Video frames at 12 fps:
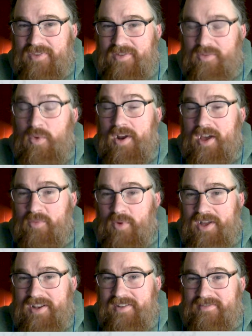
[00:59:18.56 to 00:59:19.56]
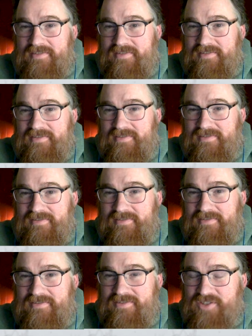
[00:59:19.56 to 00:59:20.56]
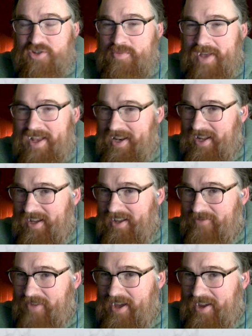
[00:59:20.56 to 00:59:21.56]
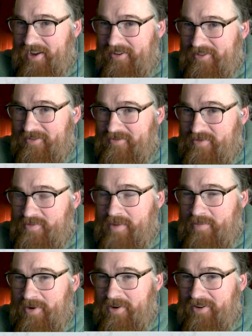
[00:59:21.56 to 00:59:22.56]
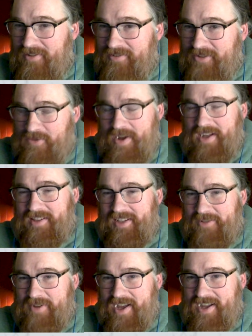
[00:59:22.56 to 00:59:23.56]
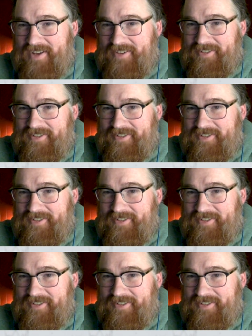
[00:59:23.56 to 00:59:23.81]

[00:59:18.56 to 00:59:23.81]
one-on-one Zoom editing, if I remember correctly, right?